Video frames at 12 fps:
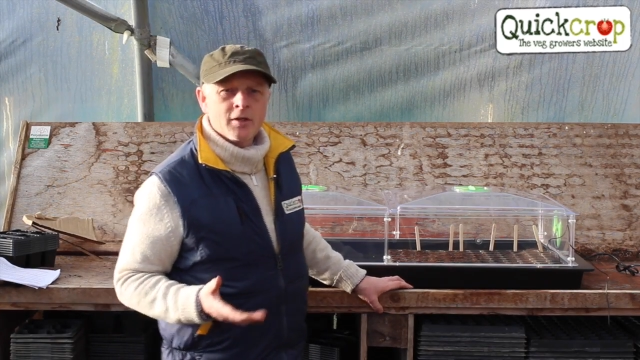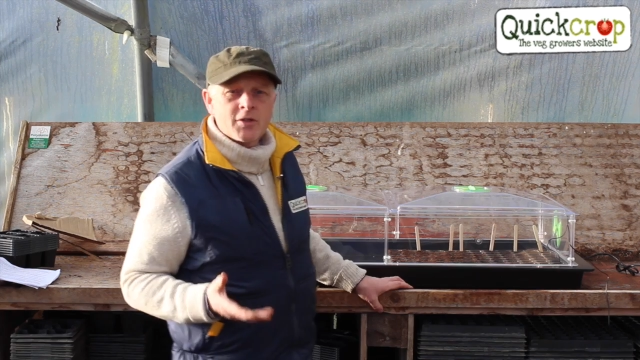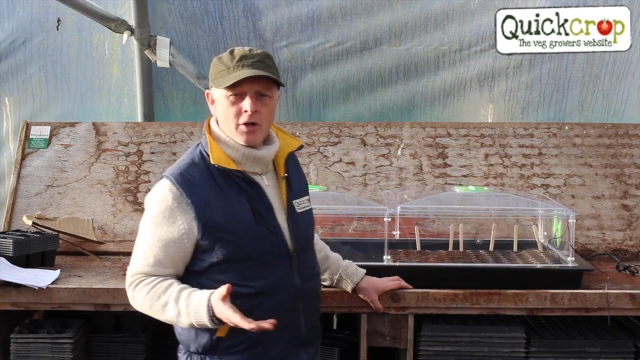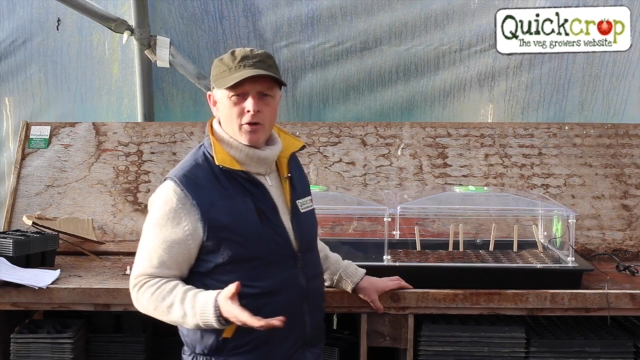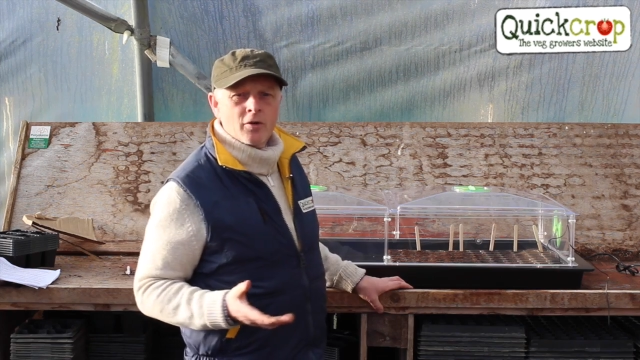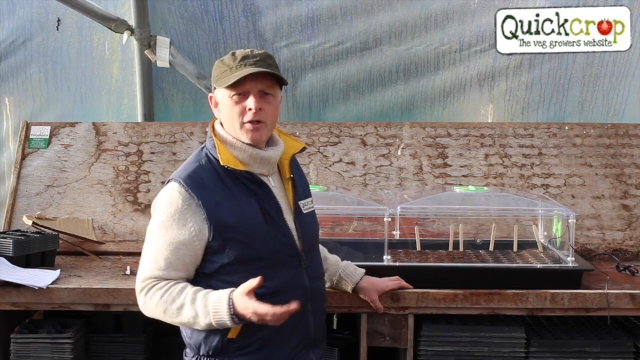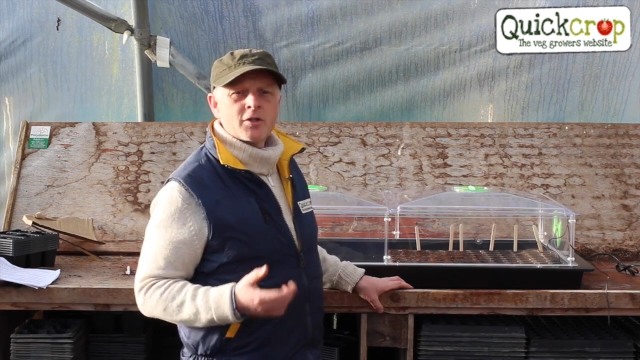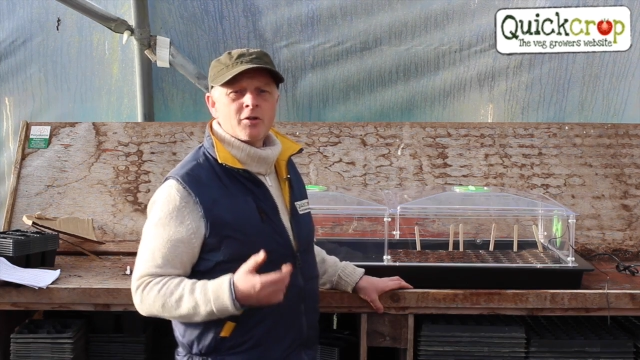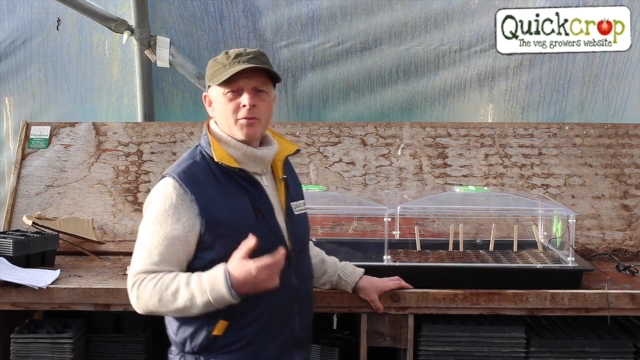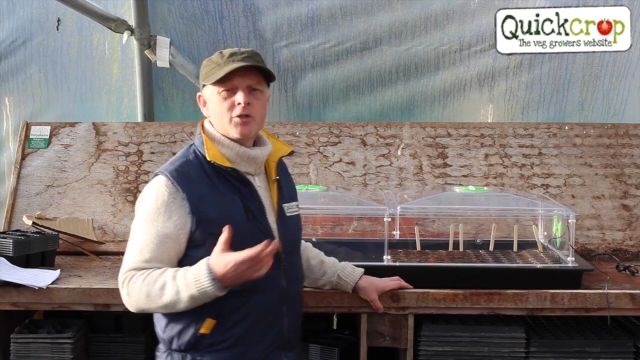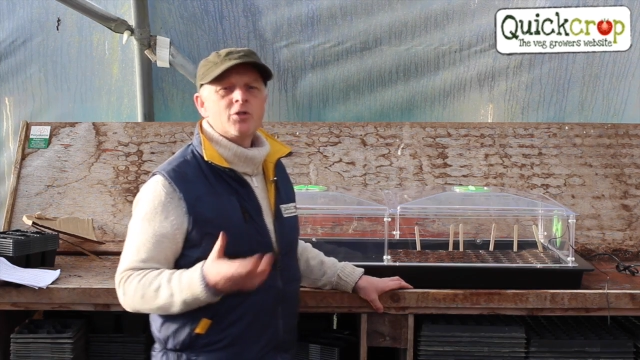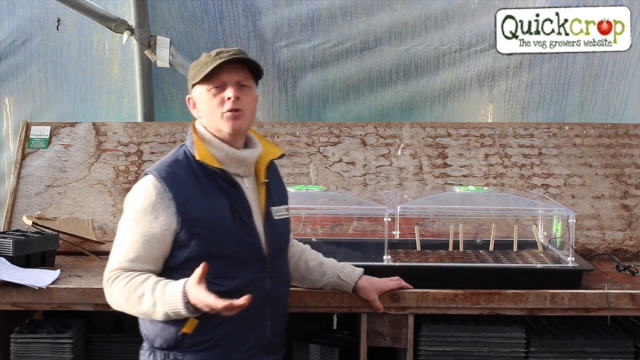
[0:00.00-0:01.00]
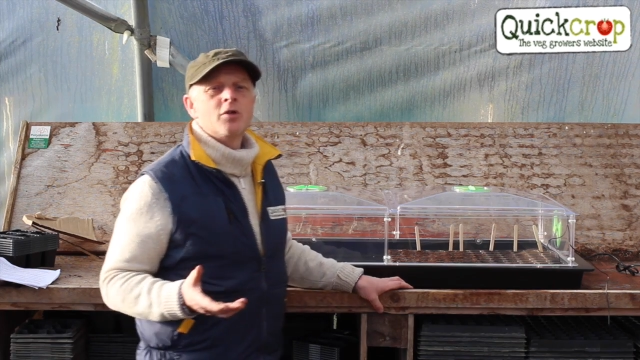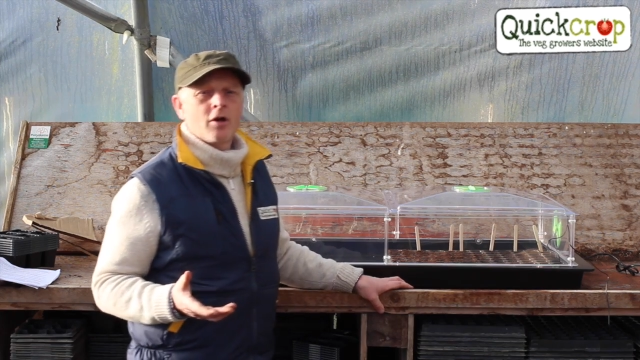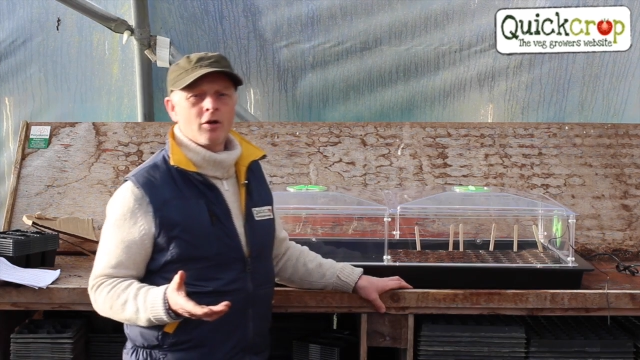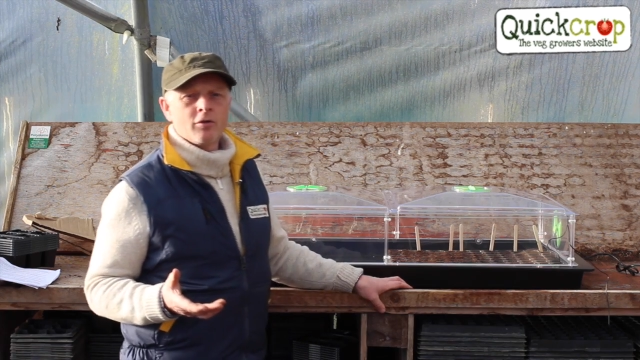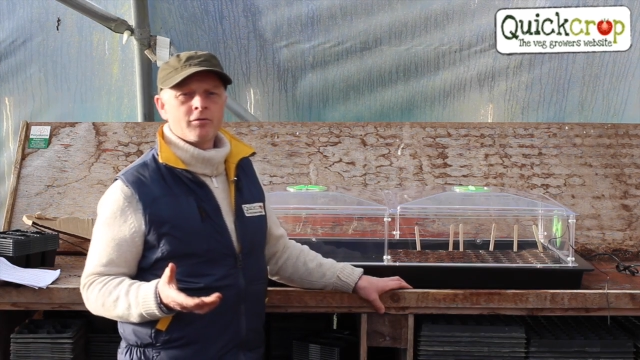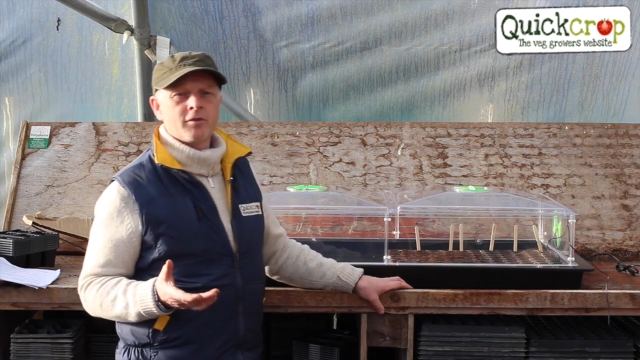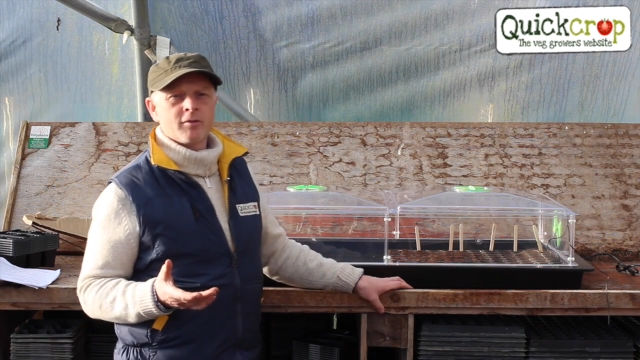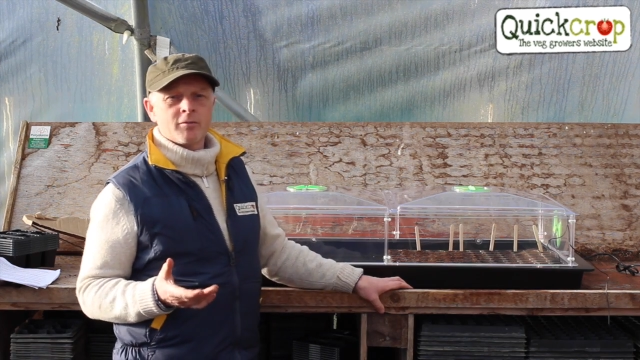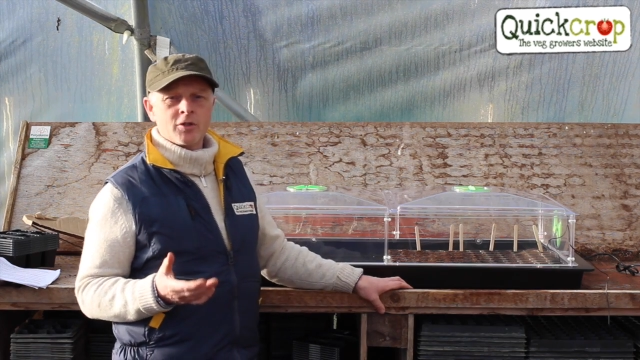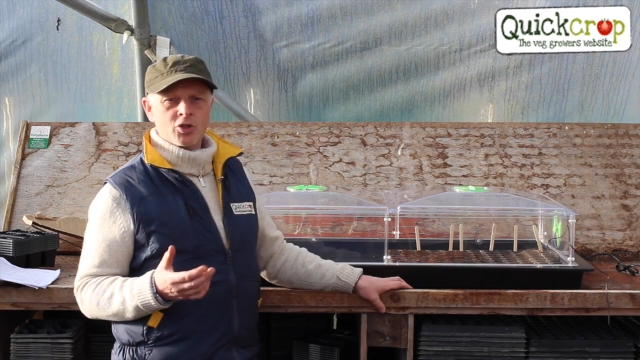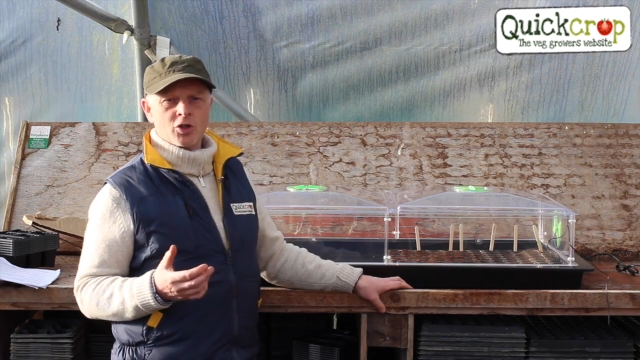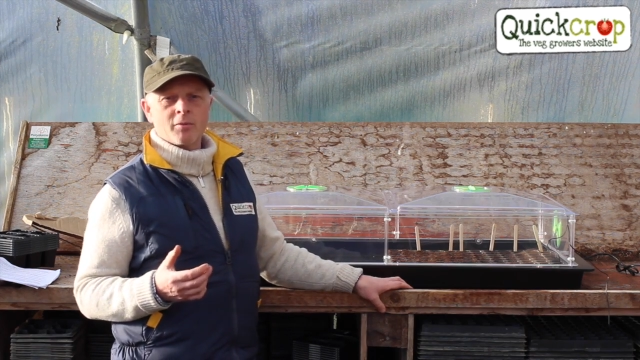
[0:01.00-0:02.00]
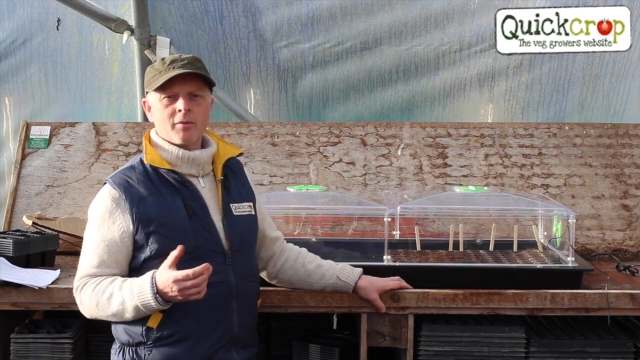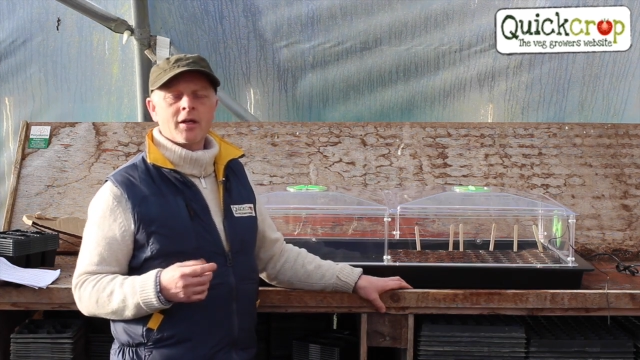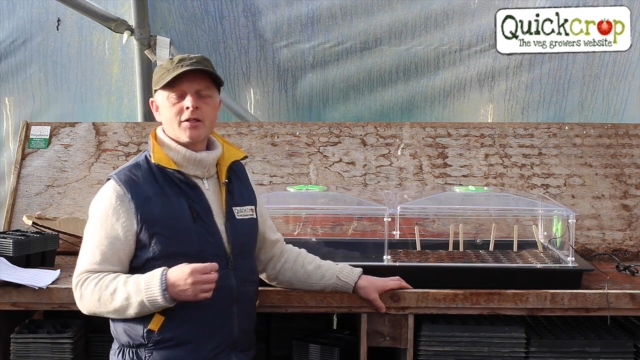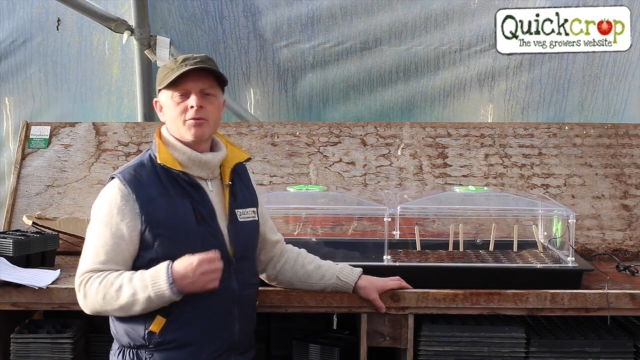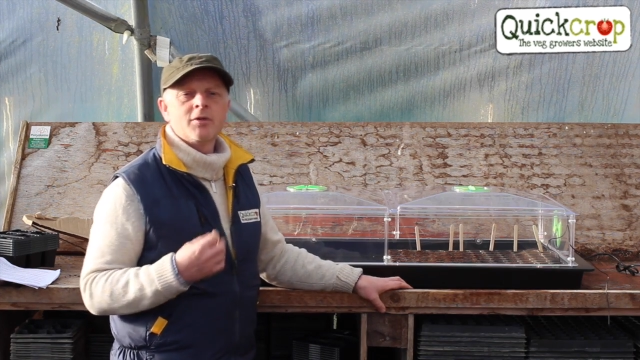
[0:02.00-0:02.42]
so it's going to be too cold for them to germinate,